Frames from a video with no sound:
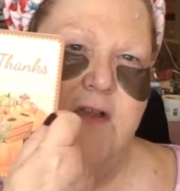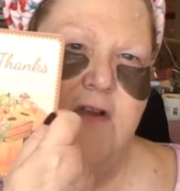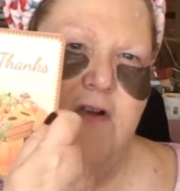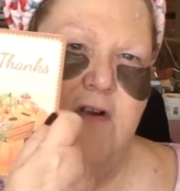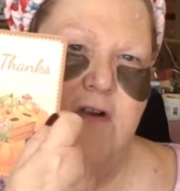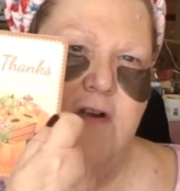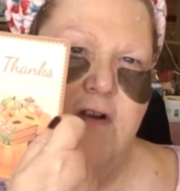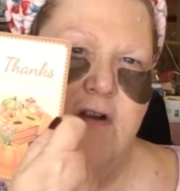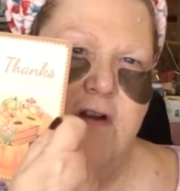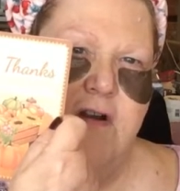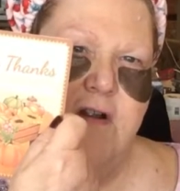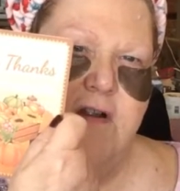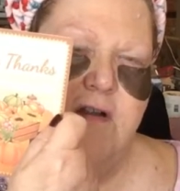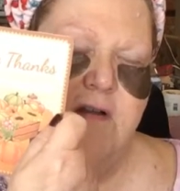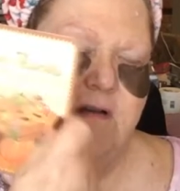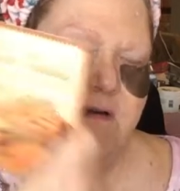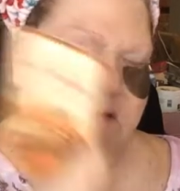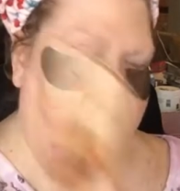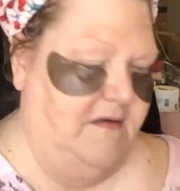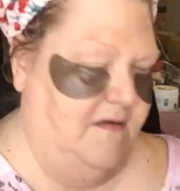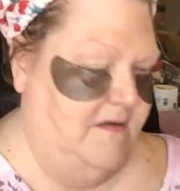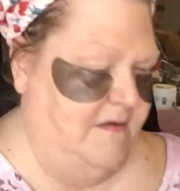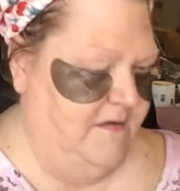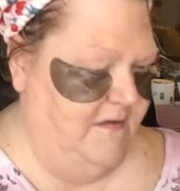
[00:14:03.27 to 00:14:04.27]
card.
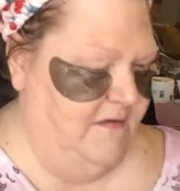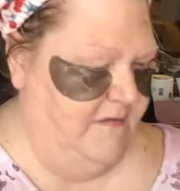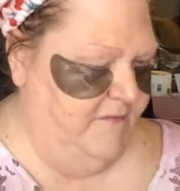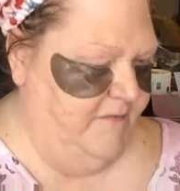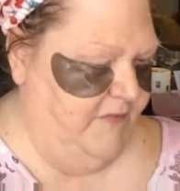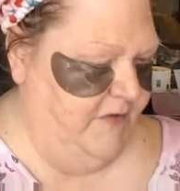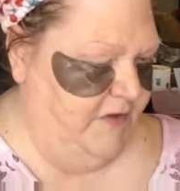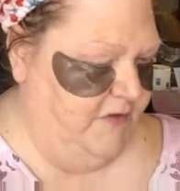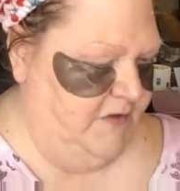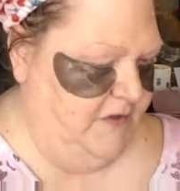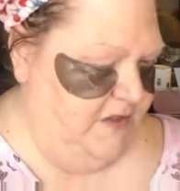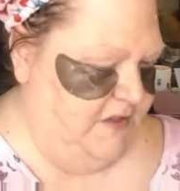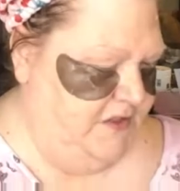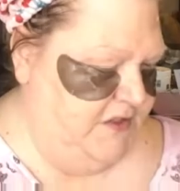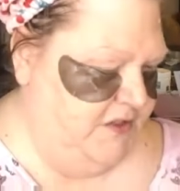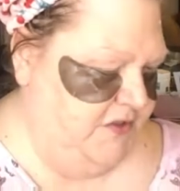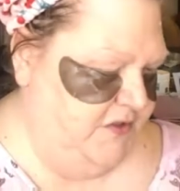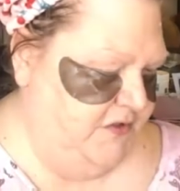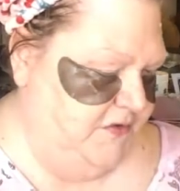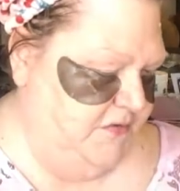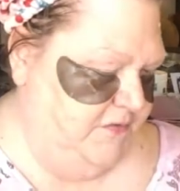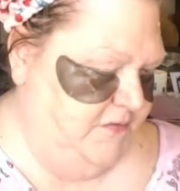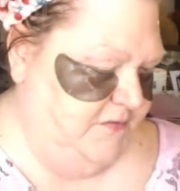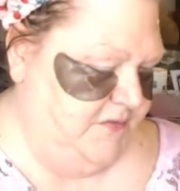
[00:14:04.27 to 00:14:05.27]
Very
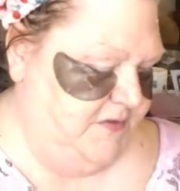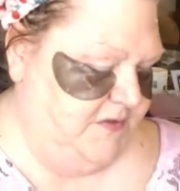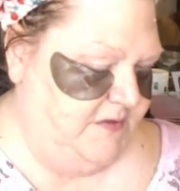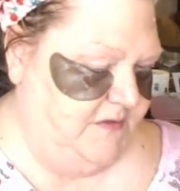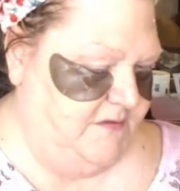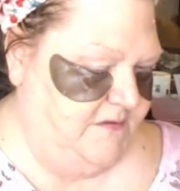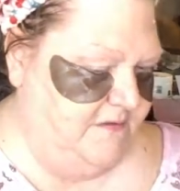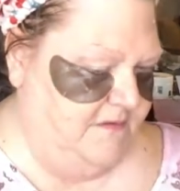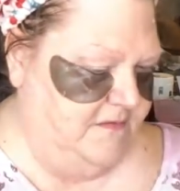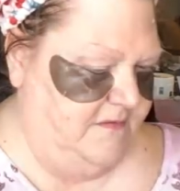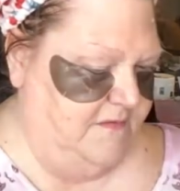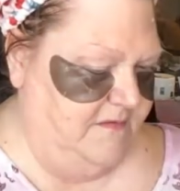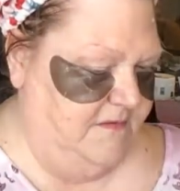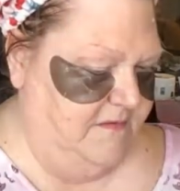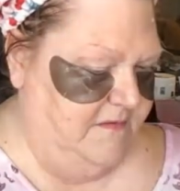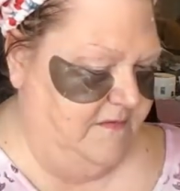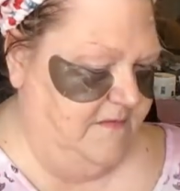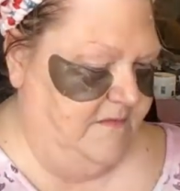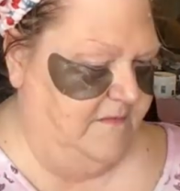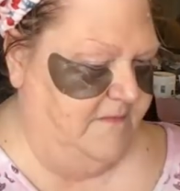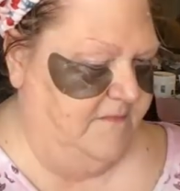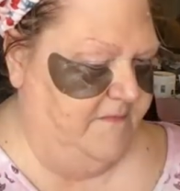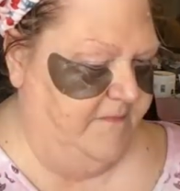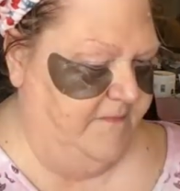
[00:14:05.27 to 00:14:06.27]
cute.
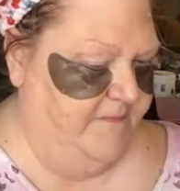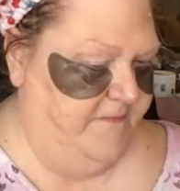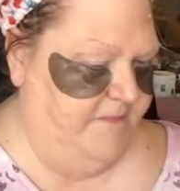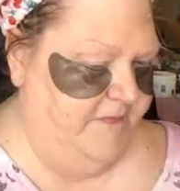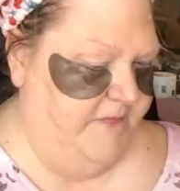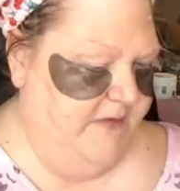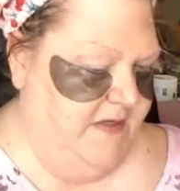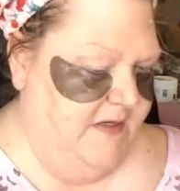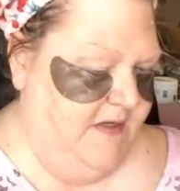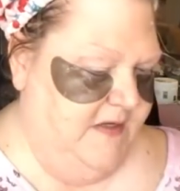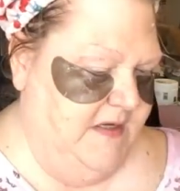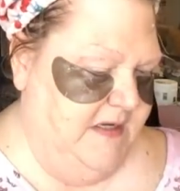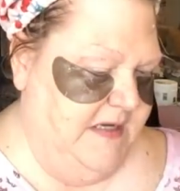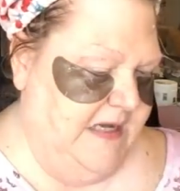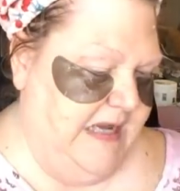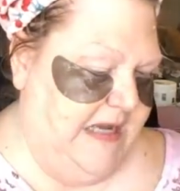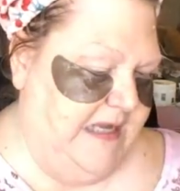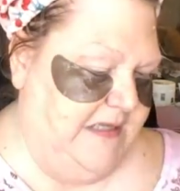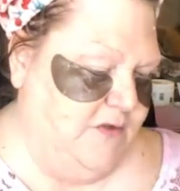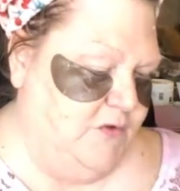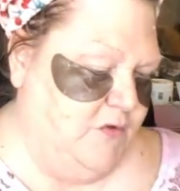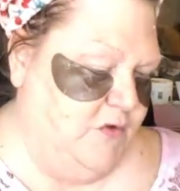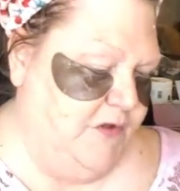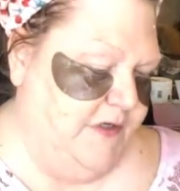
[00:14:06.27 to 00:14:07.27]

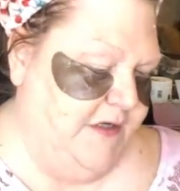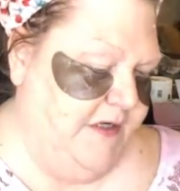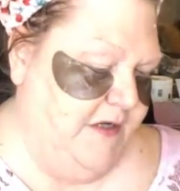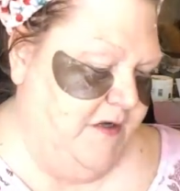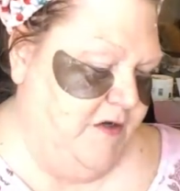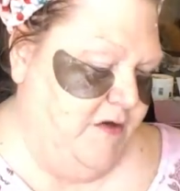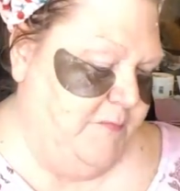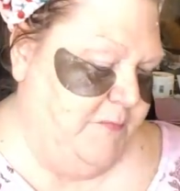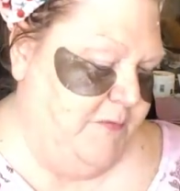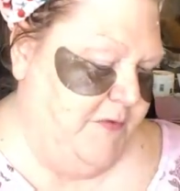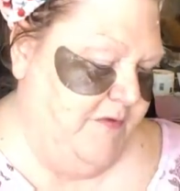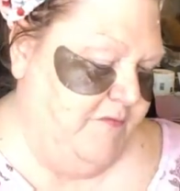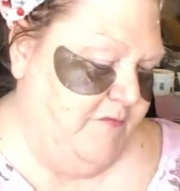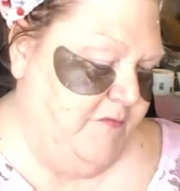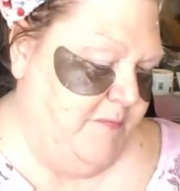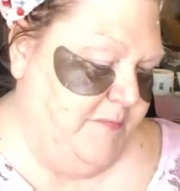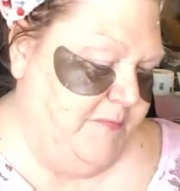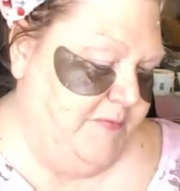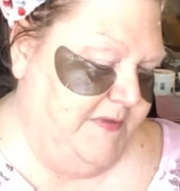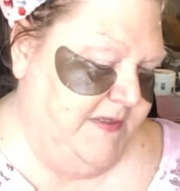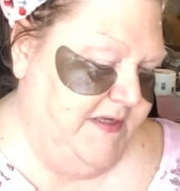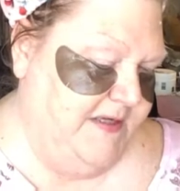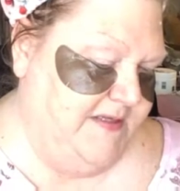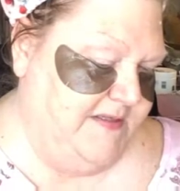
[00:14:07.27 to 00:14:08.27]
Hi, Laurie. I hope you have a
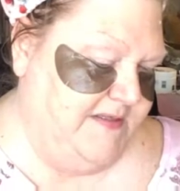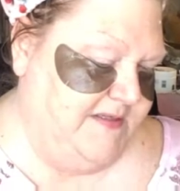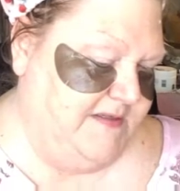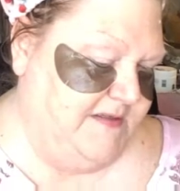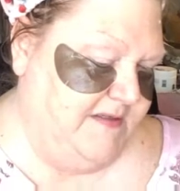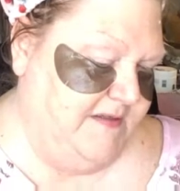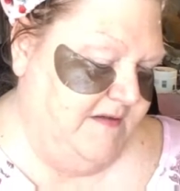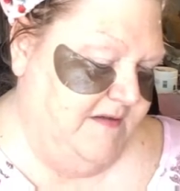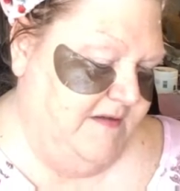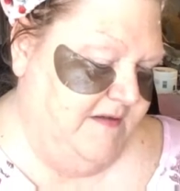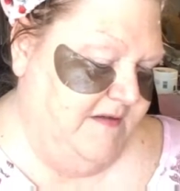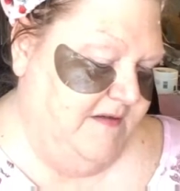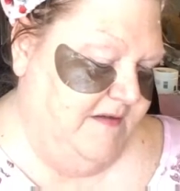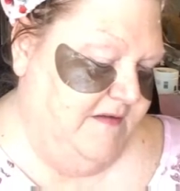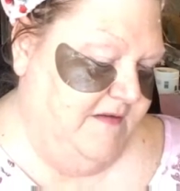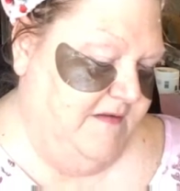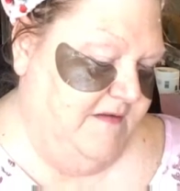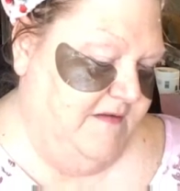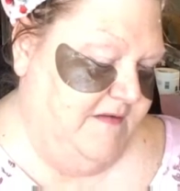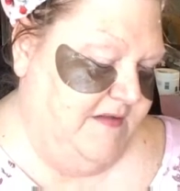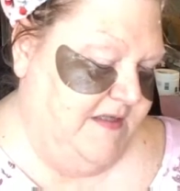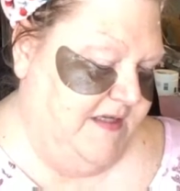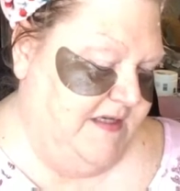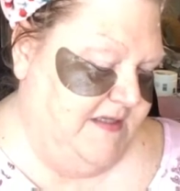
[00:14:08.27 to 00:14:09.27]
blessed
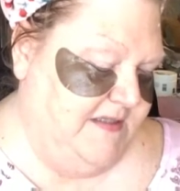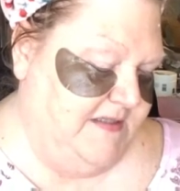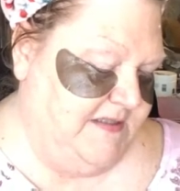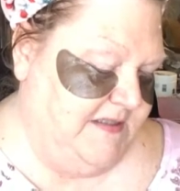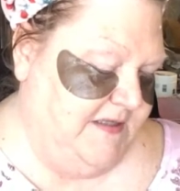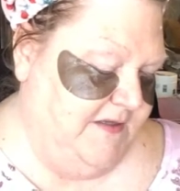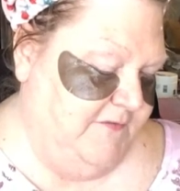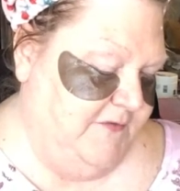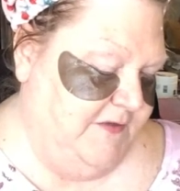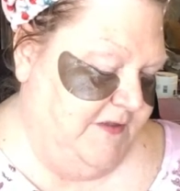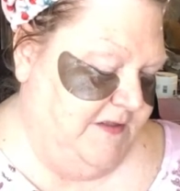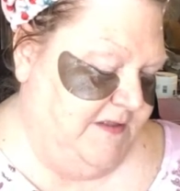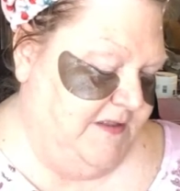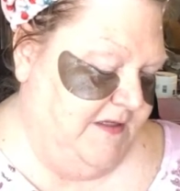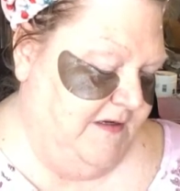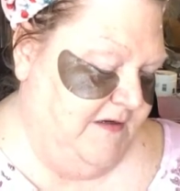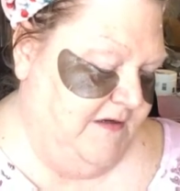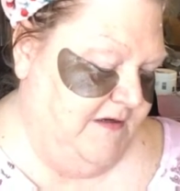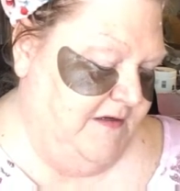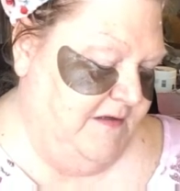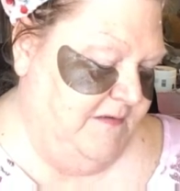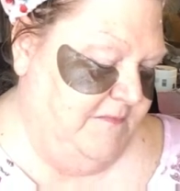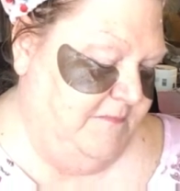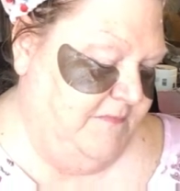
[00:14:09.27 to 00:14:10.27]
Thanksgiving
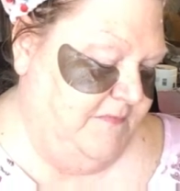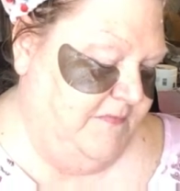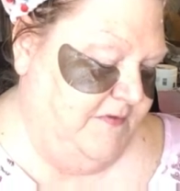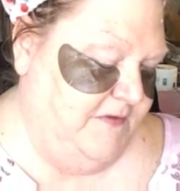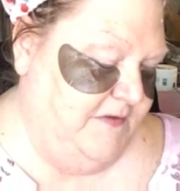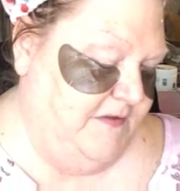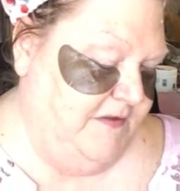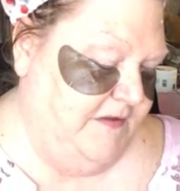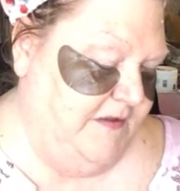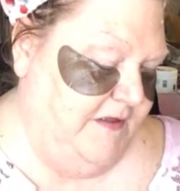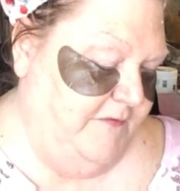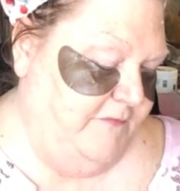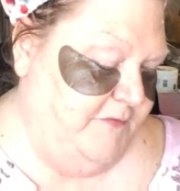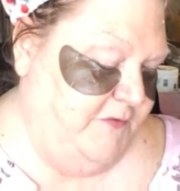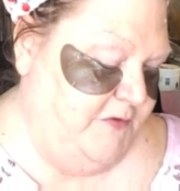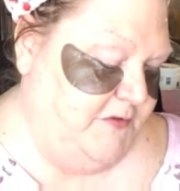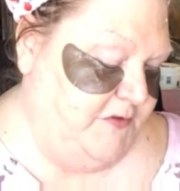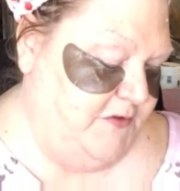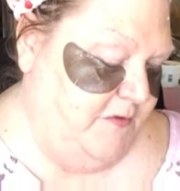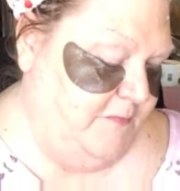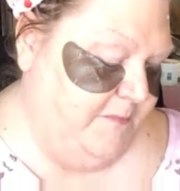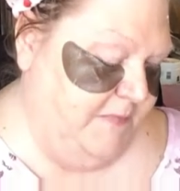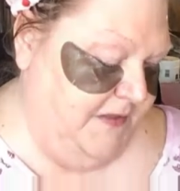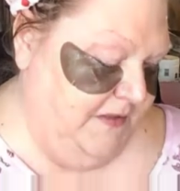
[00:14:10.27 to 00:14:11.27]
time. Love you
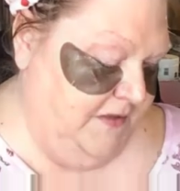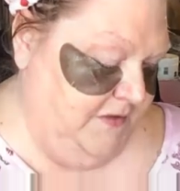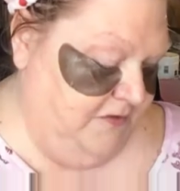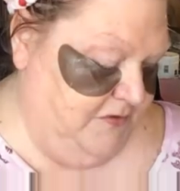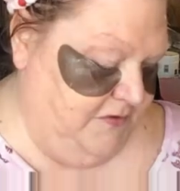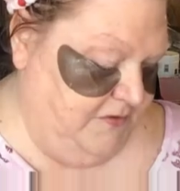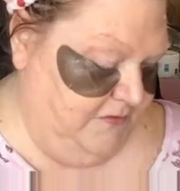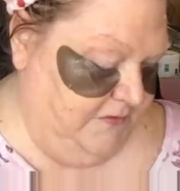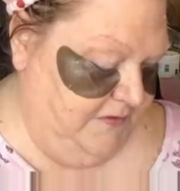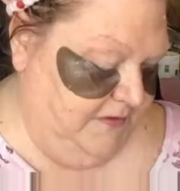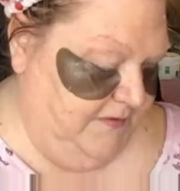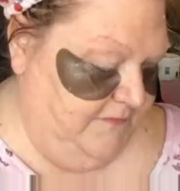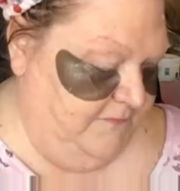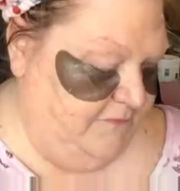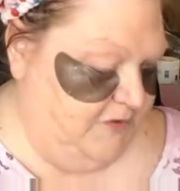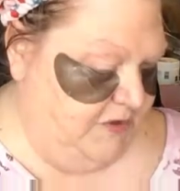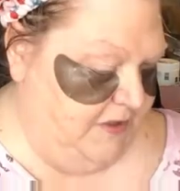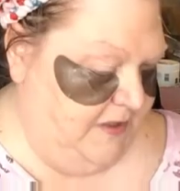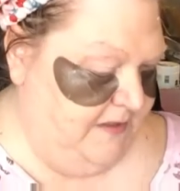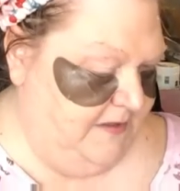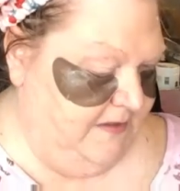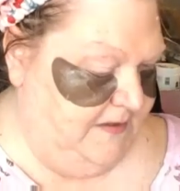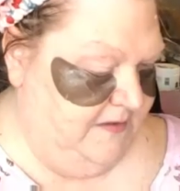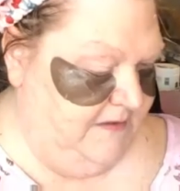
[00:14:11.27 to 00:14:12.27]
so much. Love,
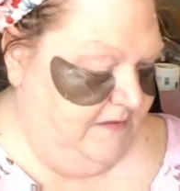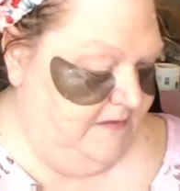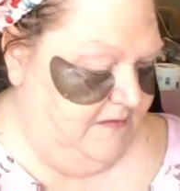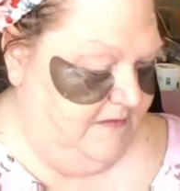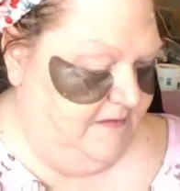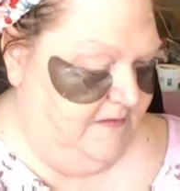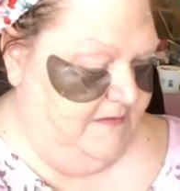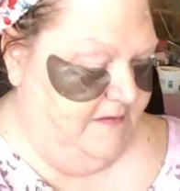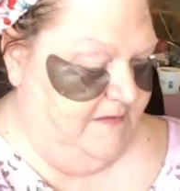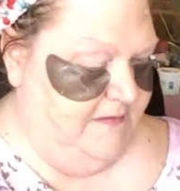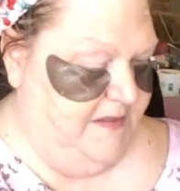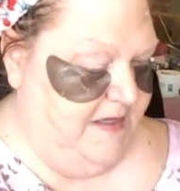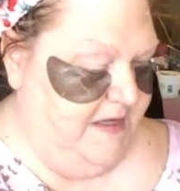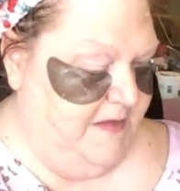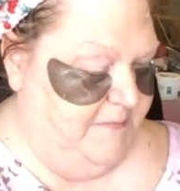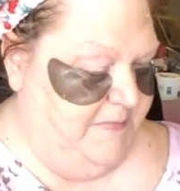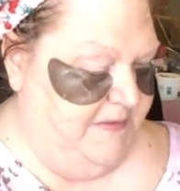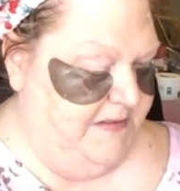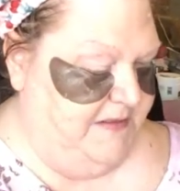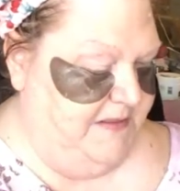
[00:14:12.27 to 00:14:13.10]
Janet. Happy